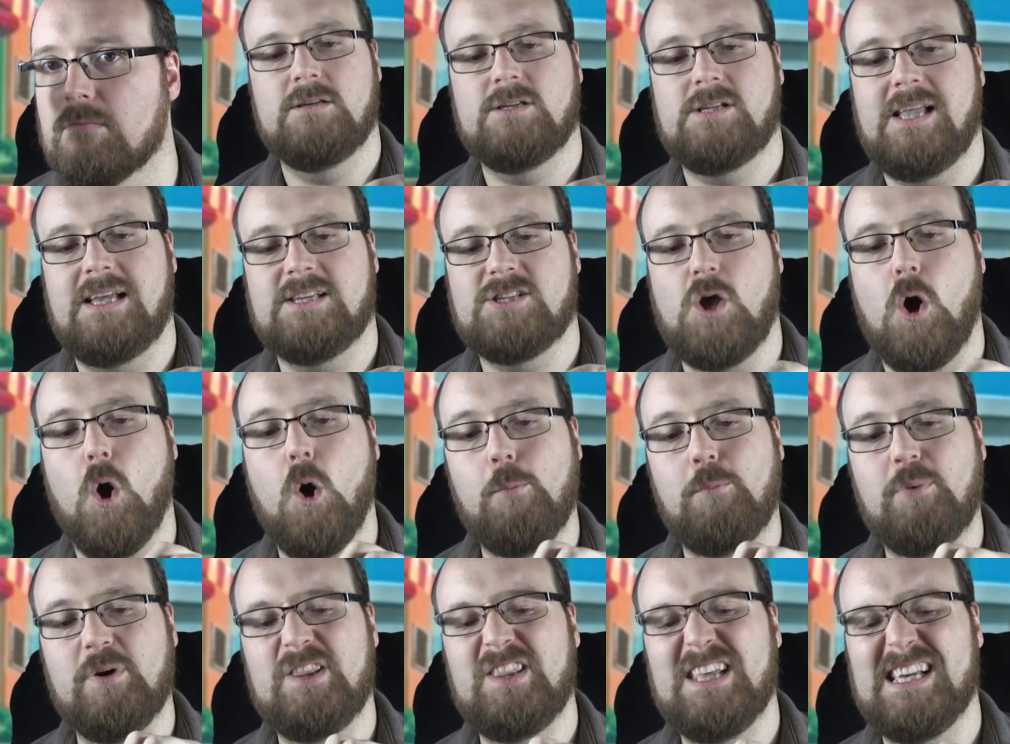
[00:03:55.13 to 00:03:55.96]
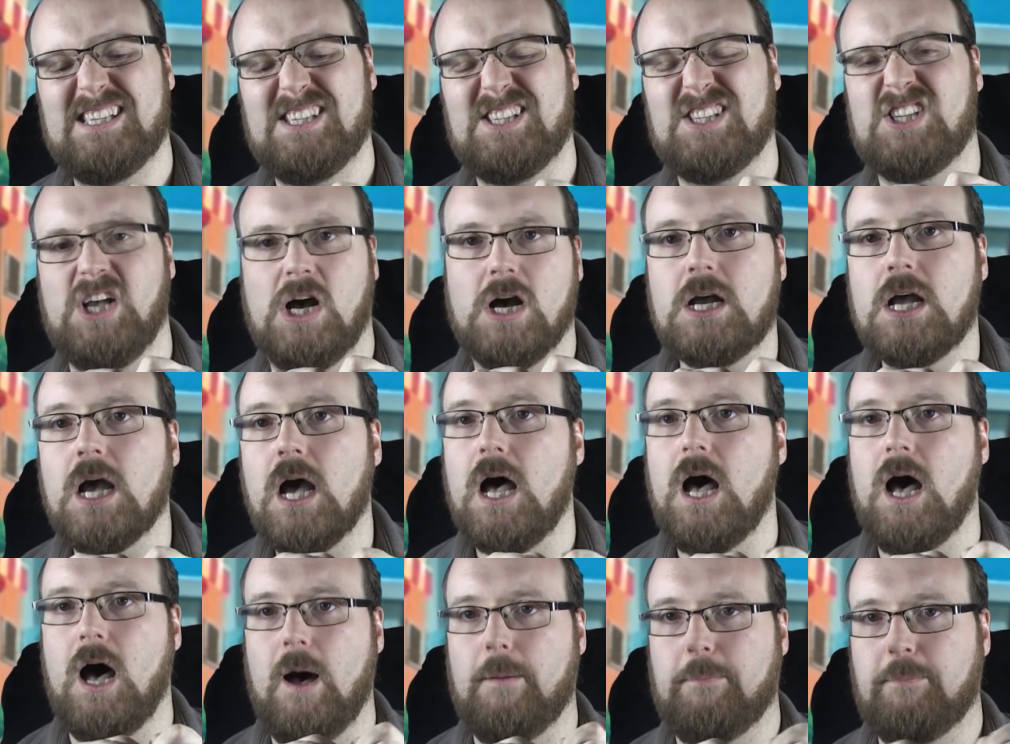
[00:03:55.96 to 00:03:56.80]
So let's open this sucker
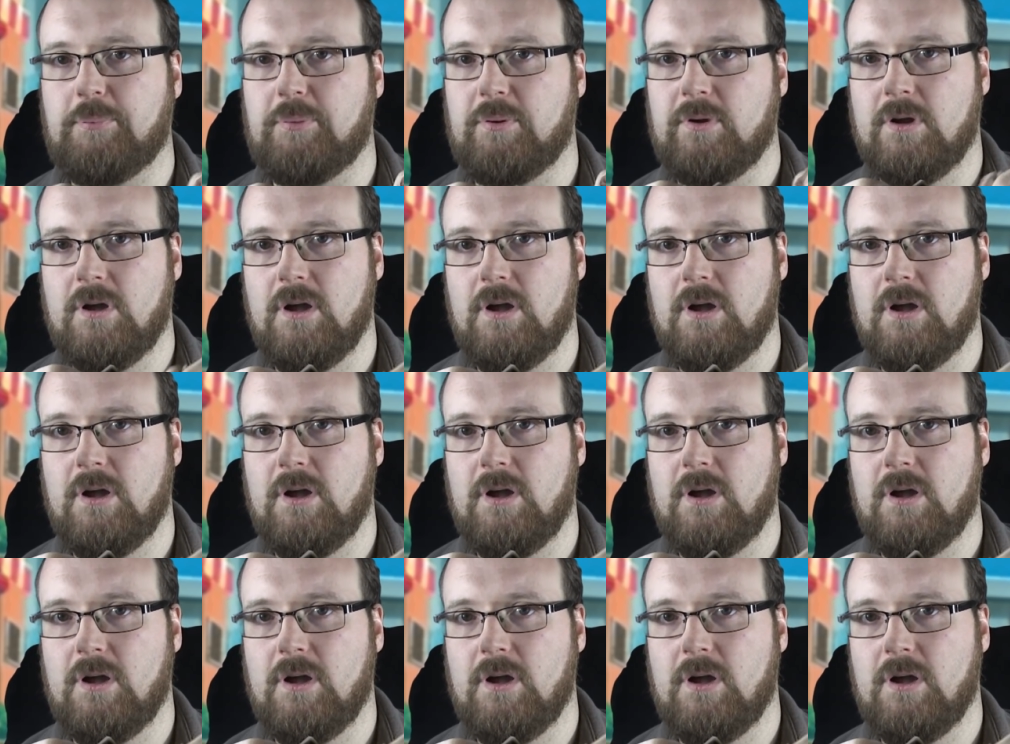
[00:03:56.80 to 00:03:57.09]
up.